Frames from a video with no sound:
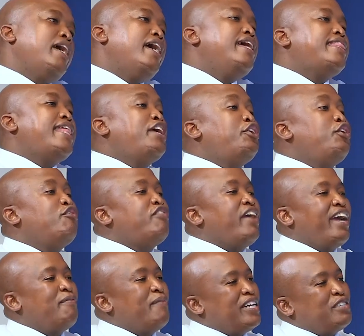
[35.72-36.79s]
No. Thank you
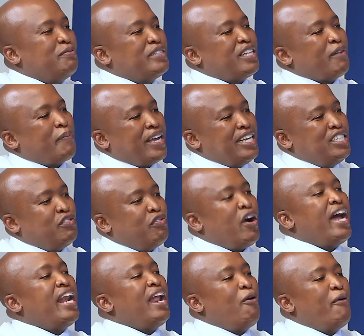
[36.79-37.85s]
very much, Mr. Prince,
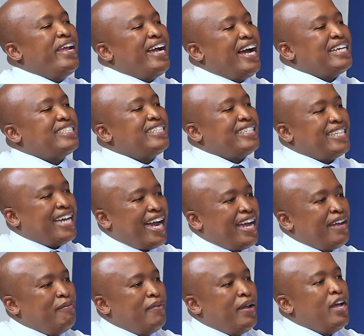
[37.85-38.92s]
for allowing us the
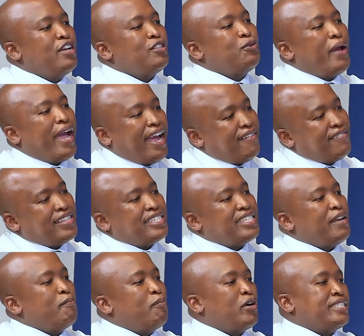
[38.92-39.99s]
time to have this
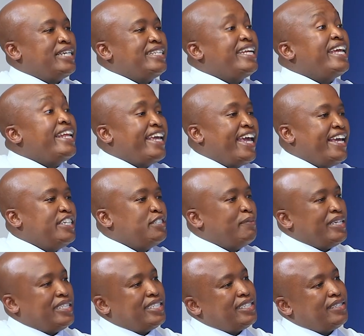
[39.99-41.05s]
important
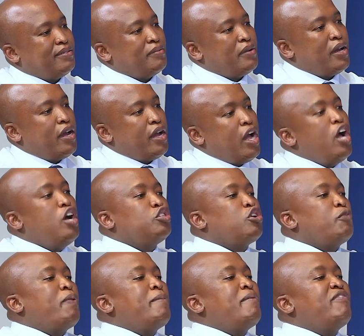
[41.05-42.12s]
engagement.
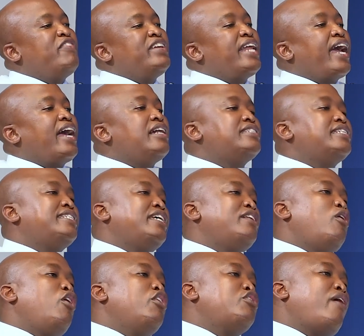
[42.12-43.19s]
Sopema Funerals is
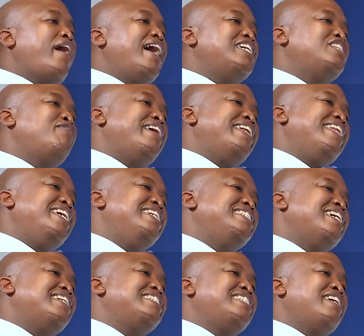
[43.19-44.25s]
an authorized
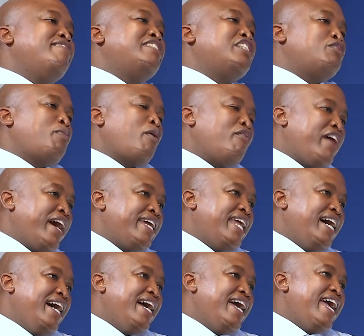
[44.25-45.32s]
financial services
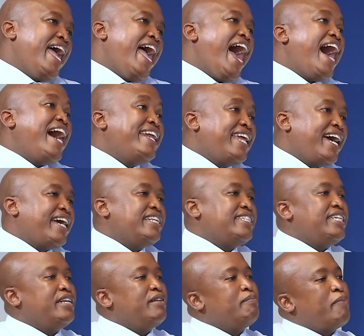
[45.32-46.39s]
provider
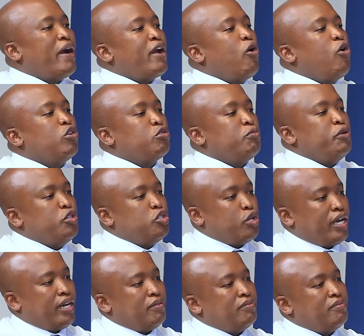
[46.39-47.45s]
underwritten by Old
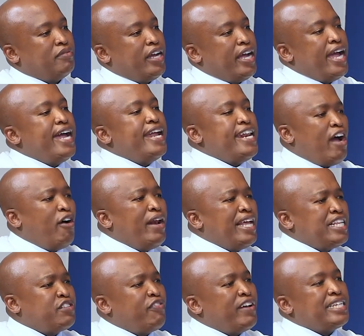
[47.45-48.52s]
Mutual. Now
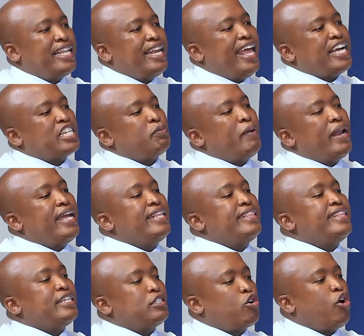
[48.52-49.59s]
let's firstly
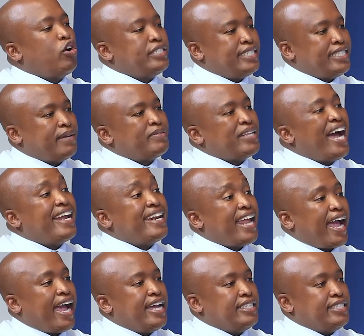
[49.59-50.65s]
explain this concept
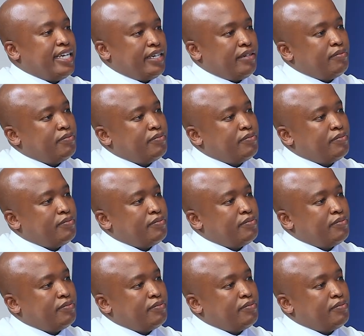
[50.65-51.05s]
underwriting.